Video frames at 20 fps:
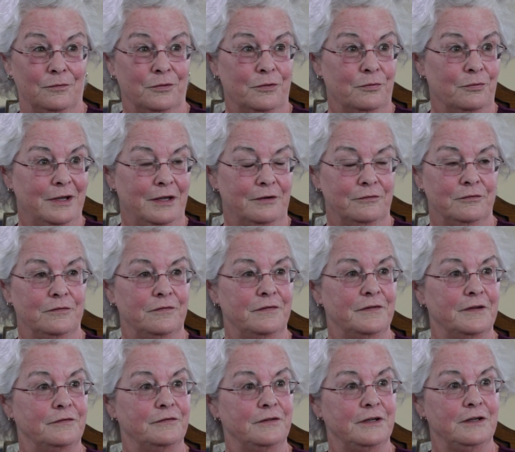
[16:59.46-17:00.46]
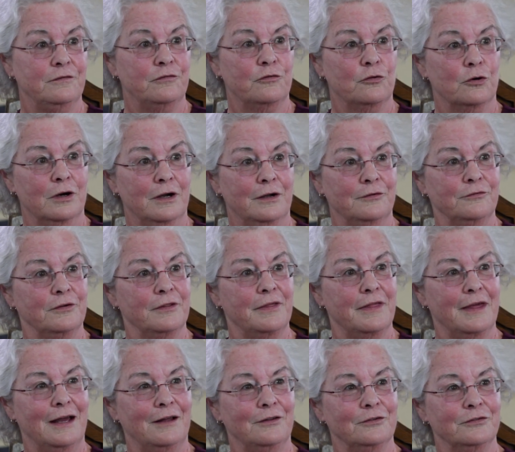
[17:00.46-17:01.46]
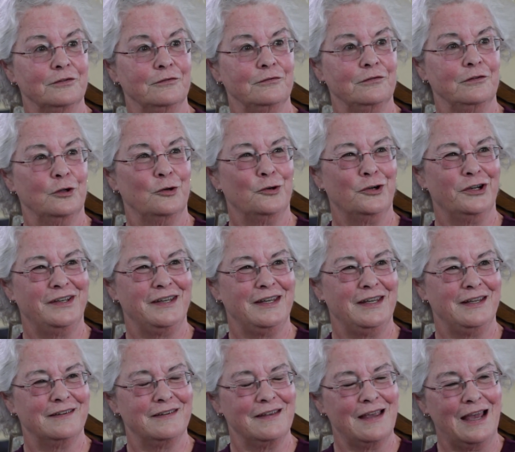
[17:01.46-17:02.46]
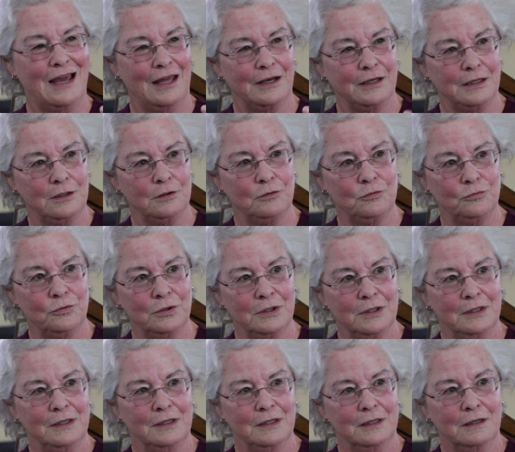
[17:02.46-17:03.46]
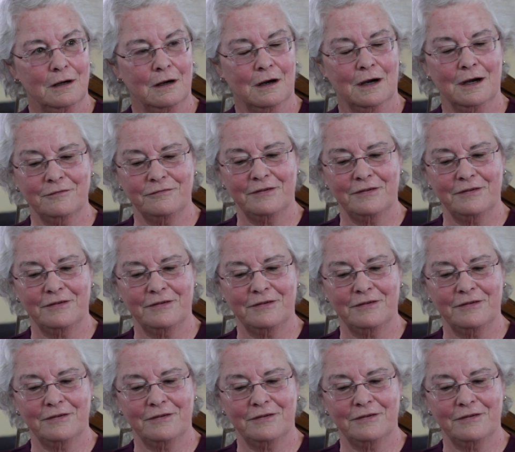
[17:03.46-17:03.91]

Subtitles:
350, 400,000 Florentines. How do you carve